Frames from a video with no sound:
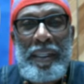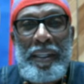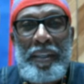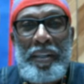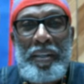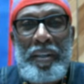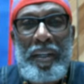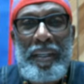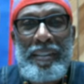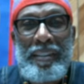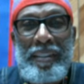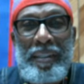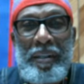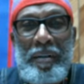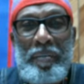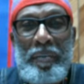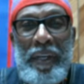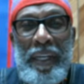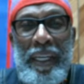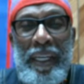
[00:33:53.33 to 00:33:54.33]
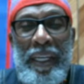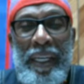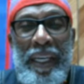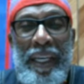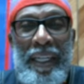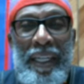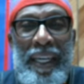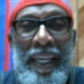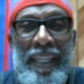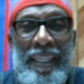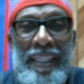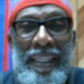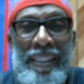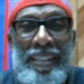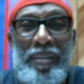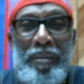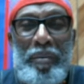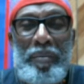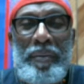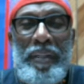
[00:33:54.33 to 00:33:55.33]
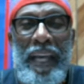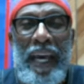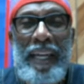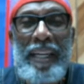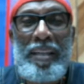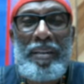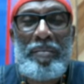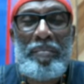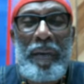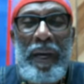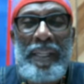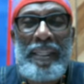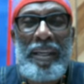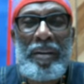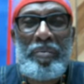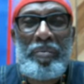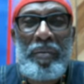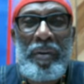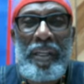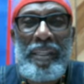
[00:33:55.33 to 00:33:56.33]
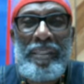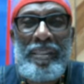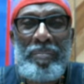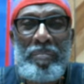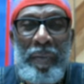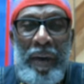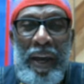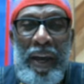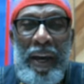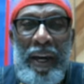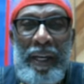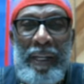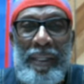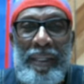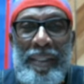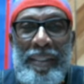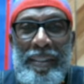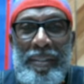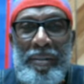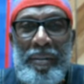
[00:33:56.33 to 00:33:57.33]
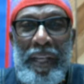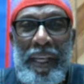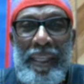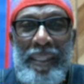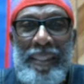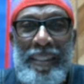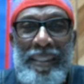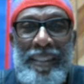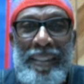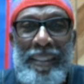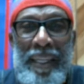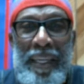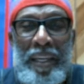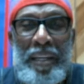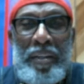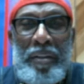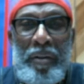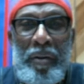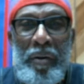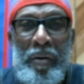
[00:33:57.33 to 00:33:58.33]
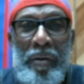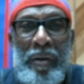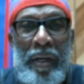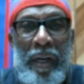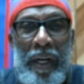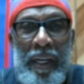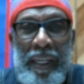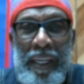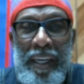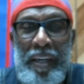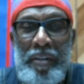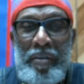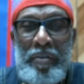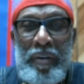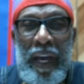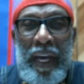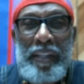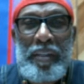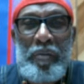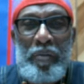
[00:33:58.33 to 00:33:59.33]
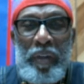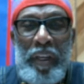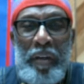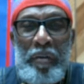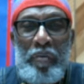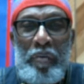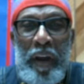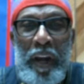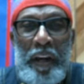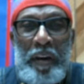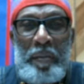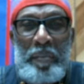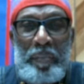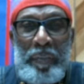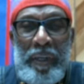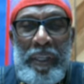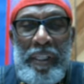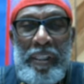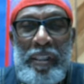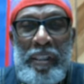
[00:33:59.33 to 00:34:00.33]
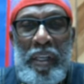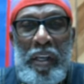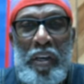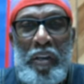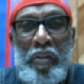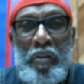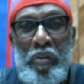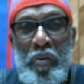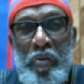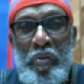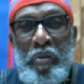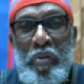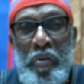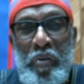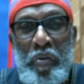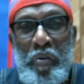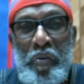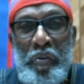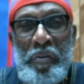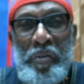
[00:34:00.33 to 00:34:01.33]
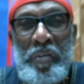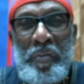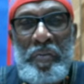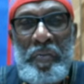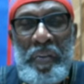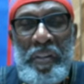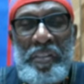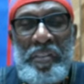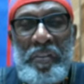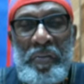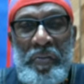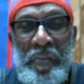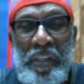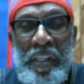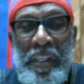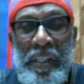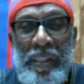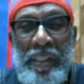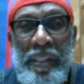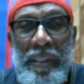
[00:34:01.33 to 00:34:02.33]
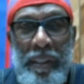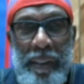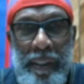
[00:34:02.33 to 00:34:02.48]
You understand what I mean? And, and this Illuminati Edomite that runs America. So they, you know, again, you got to get recompense. You use divisiveness,